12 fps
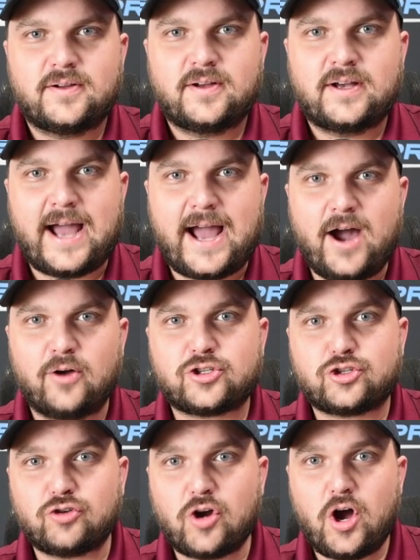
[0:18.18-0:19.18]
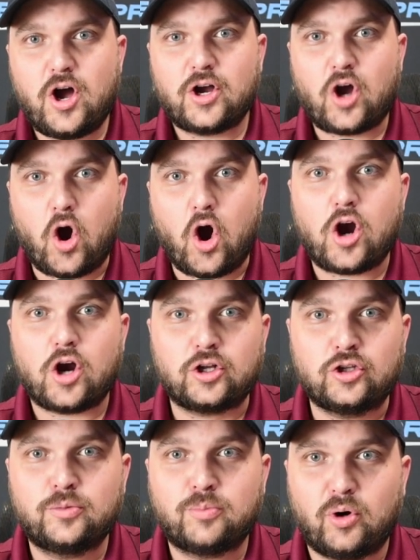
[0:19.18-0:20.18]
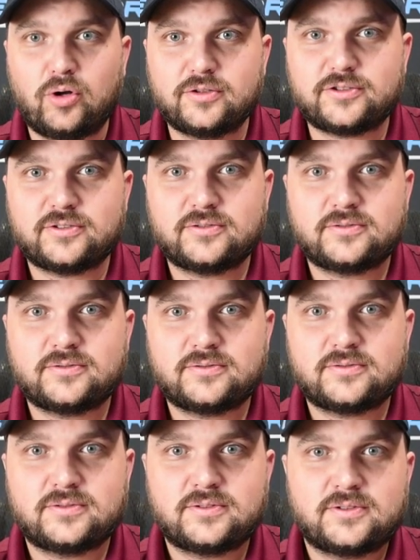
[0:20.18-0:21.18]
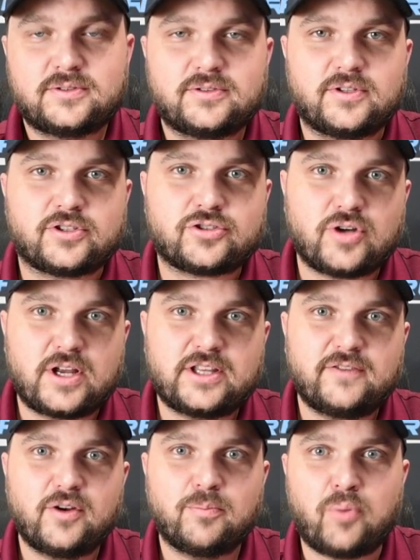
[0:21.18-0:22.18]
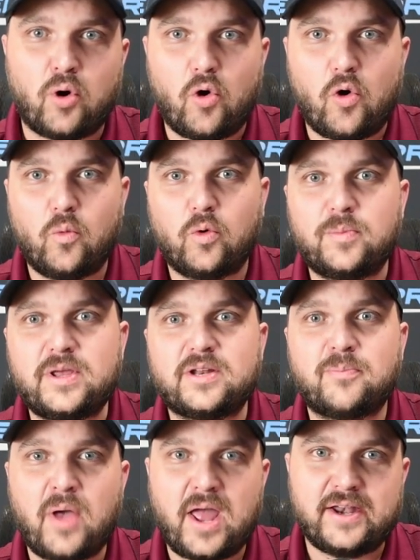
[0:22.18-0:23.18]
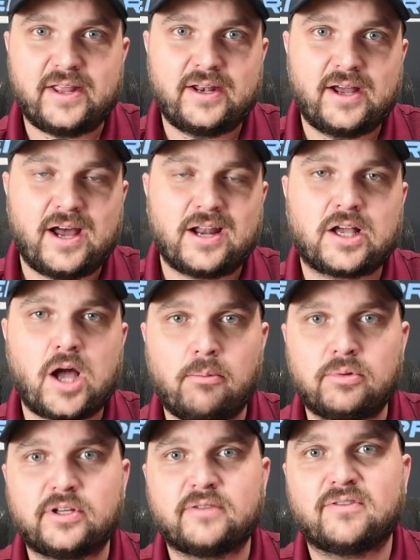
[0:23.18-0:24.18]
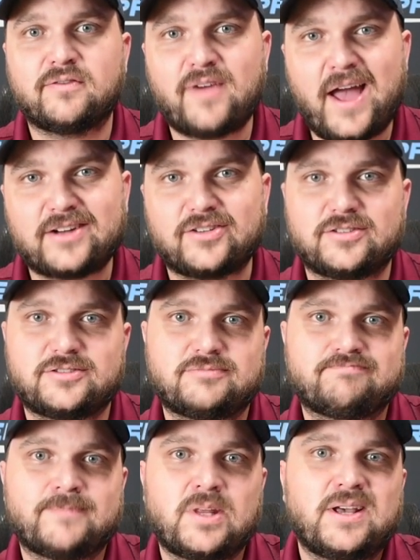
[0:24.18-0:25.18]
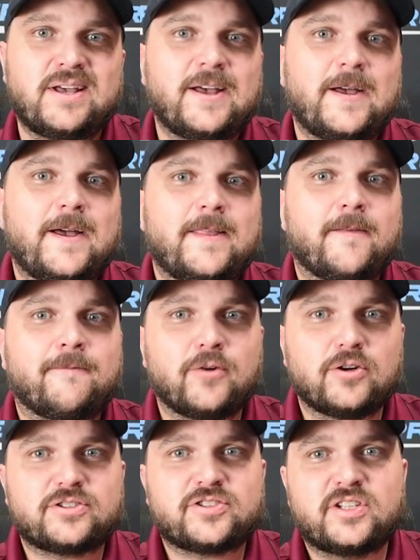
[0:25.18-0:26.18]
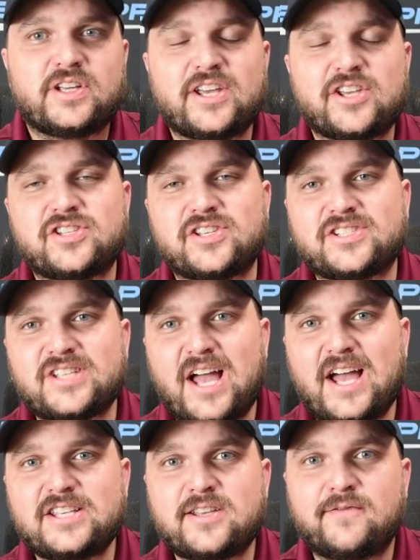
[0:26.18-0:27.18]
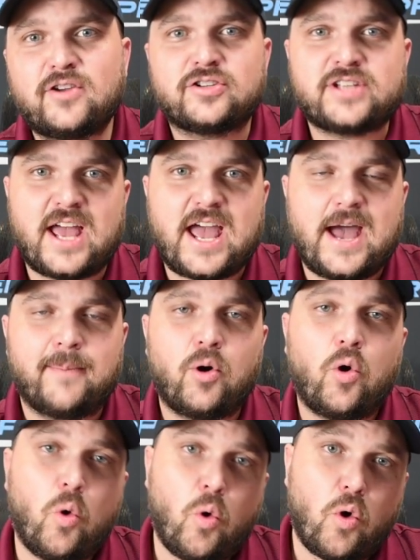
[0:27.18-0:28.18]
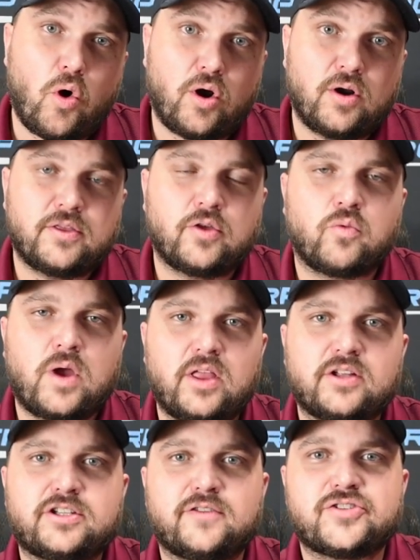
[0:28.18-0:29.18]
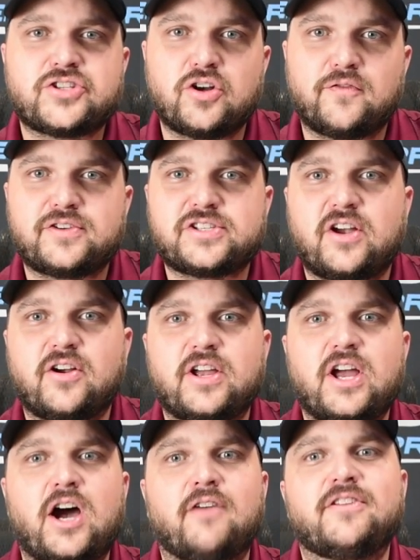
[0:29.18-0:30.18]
How strong are glue poles? The strength of your pole will be dependent on a couple different factors. The first is the size of your tab or the relative surface area of the